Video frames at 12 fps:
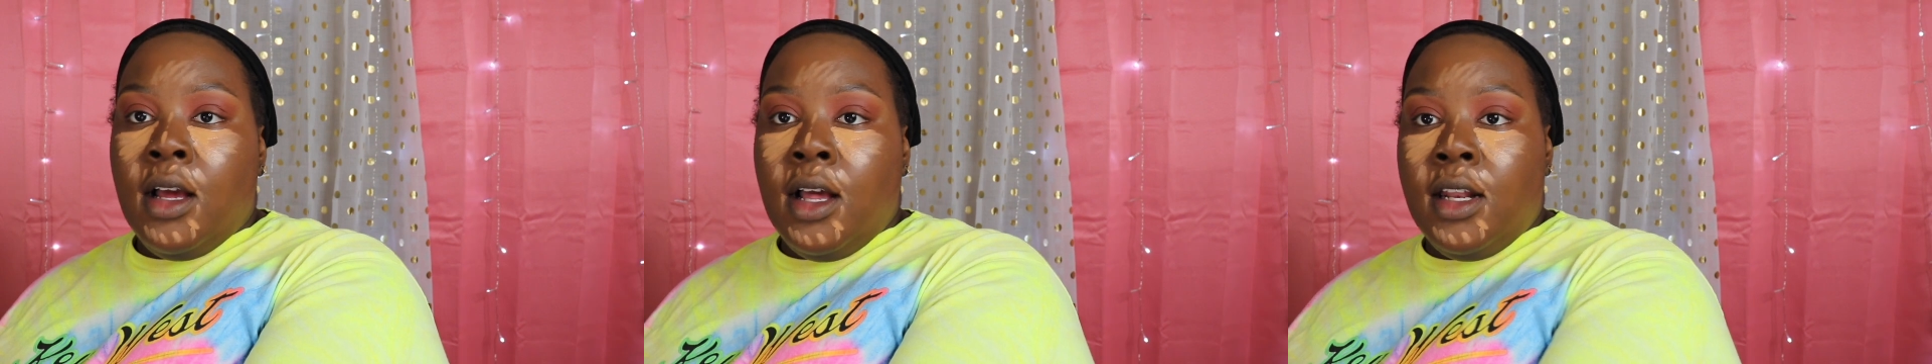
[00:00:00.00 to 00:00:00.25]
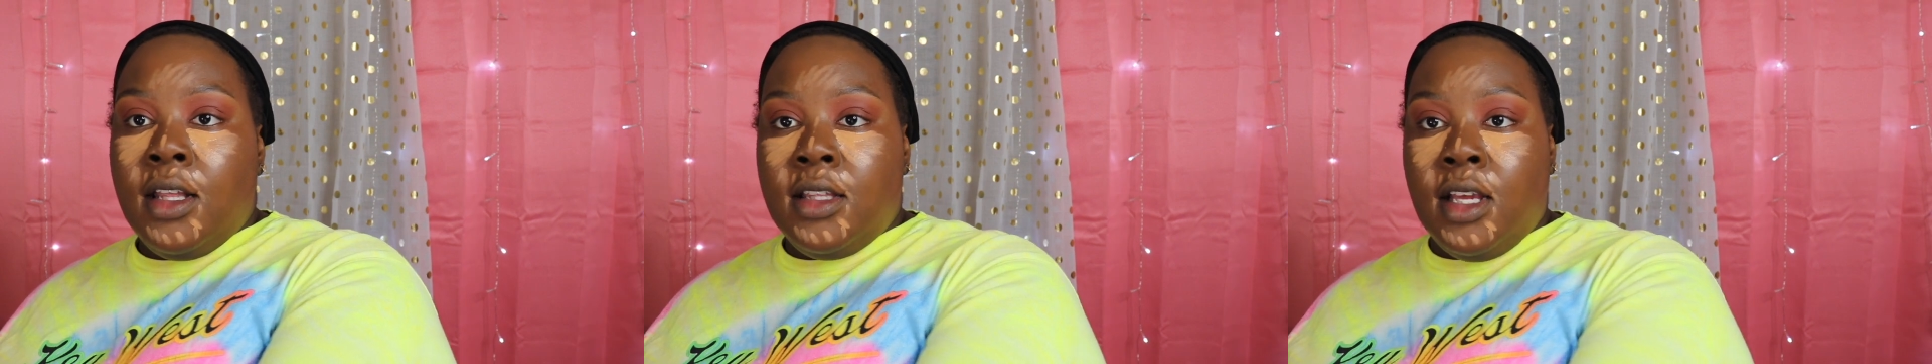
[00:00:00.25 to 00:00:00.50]
I
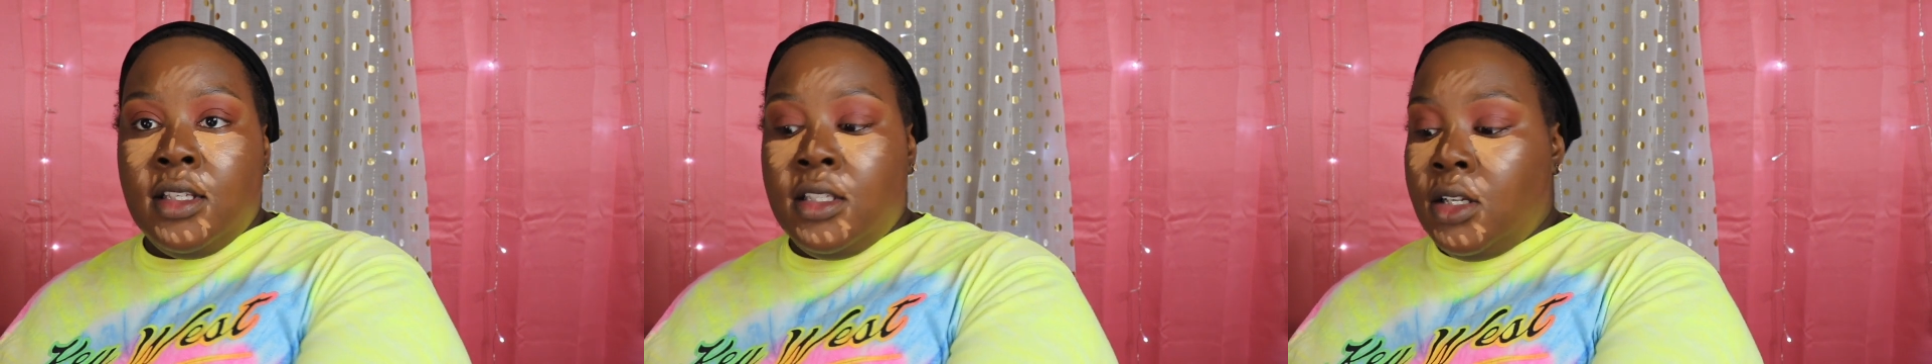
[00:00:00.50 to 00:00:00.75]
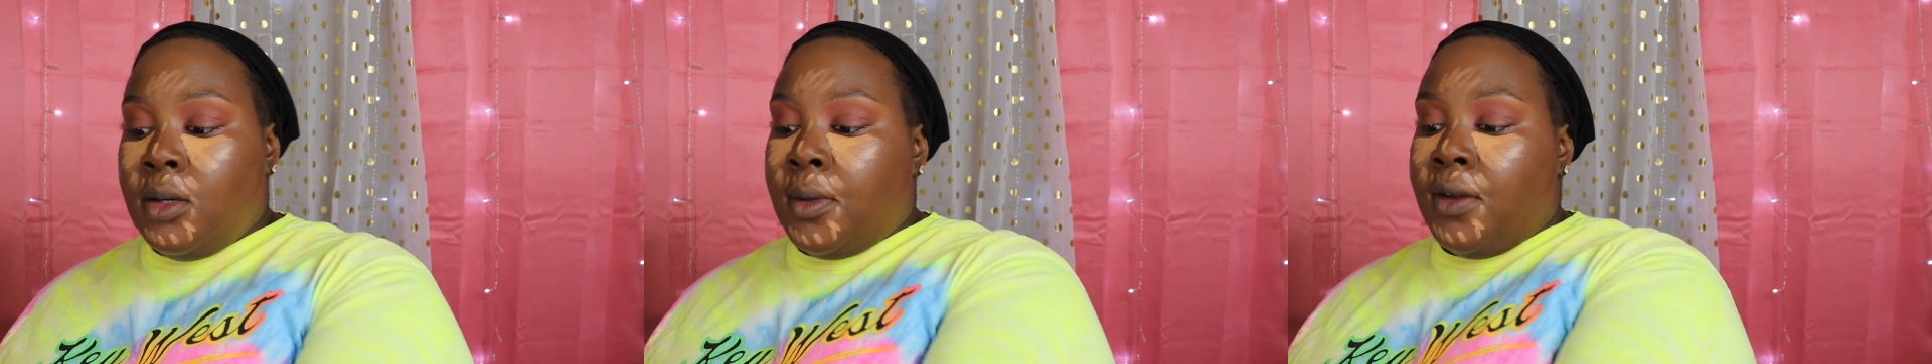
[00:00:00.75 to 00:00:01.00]
let that
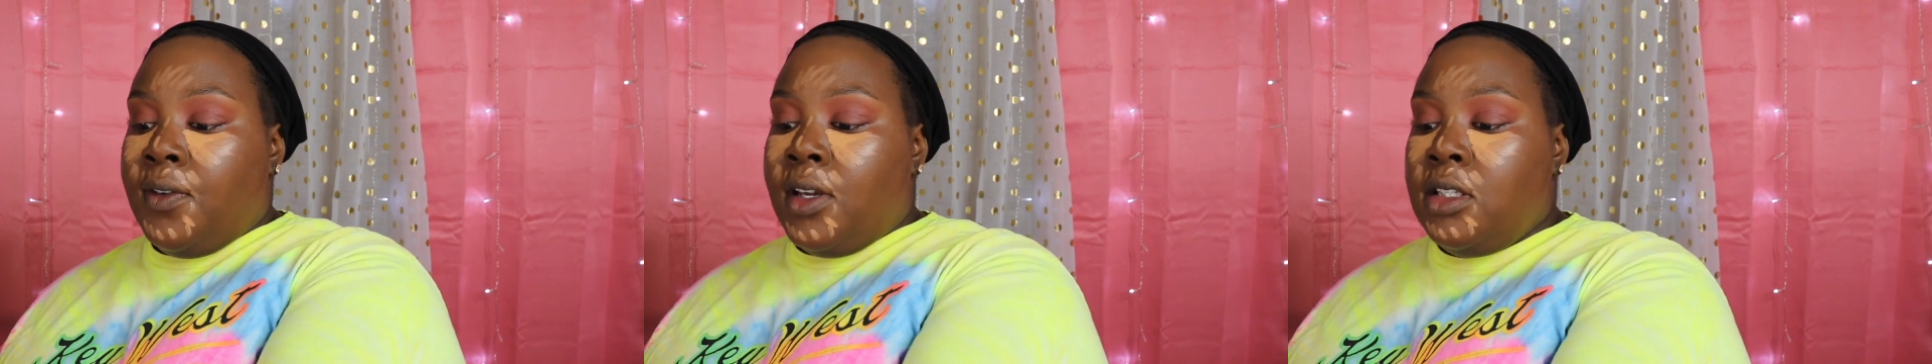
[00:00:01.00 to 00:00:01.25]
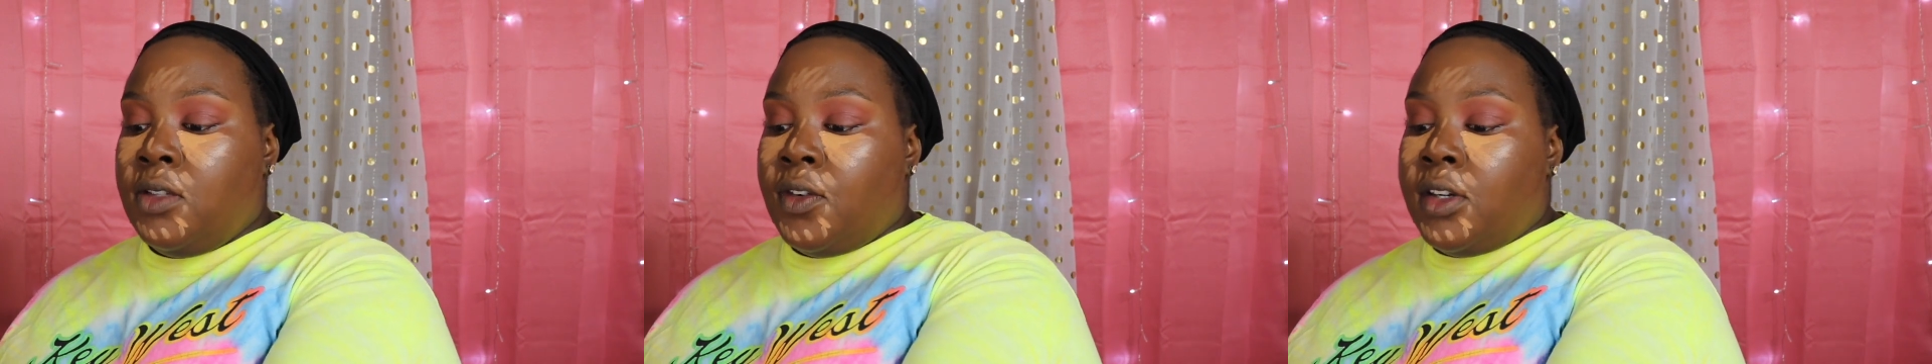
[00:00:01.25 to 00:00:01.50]
sit on my
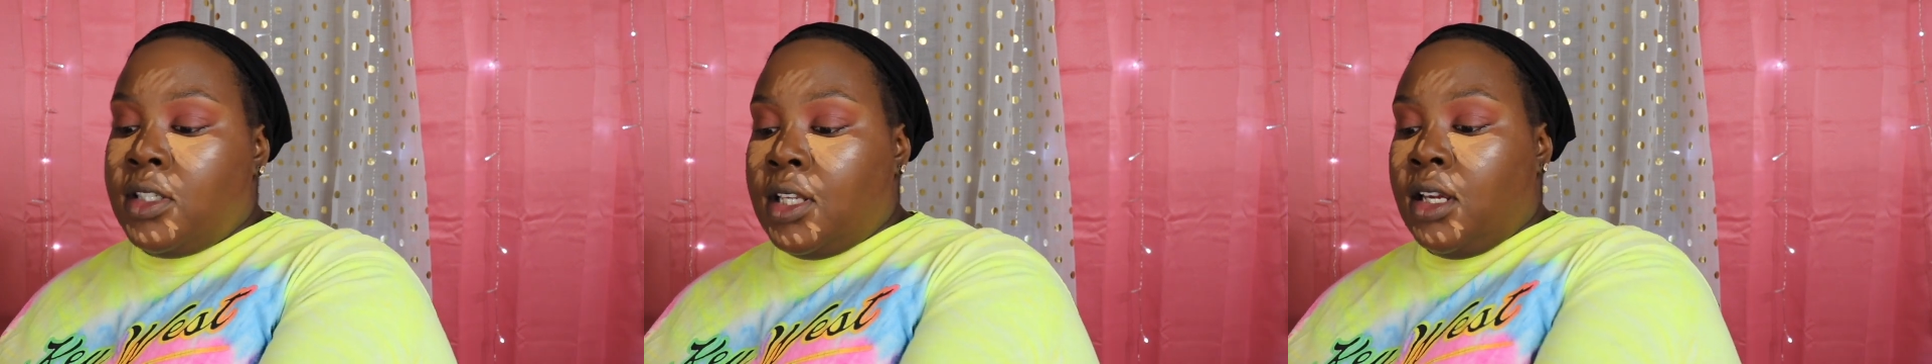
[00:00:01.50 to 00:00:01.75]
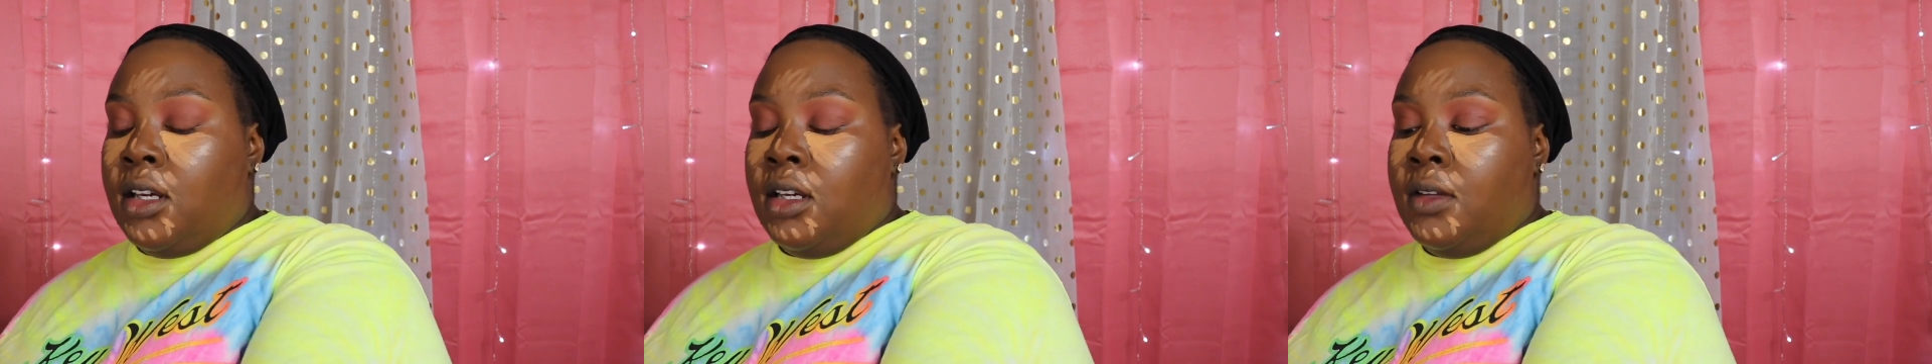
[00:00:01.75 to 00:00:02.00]
face for a
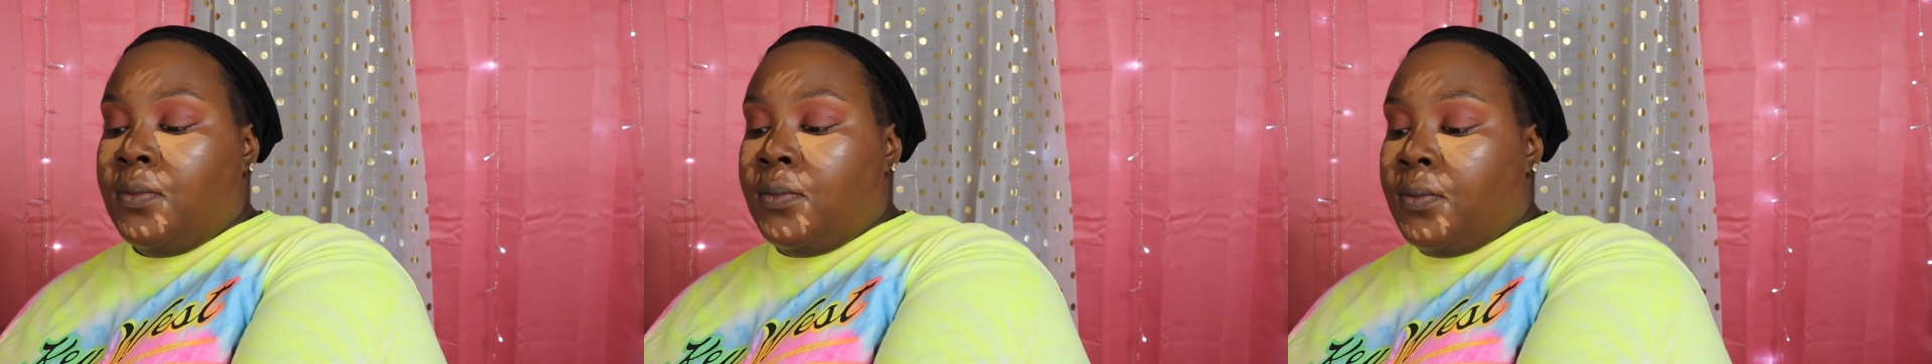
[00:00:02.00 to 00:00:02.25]
second.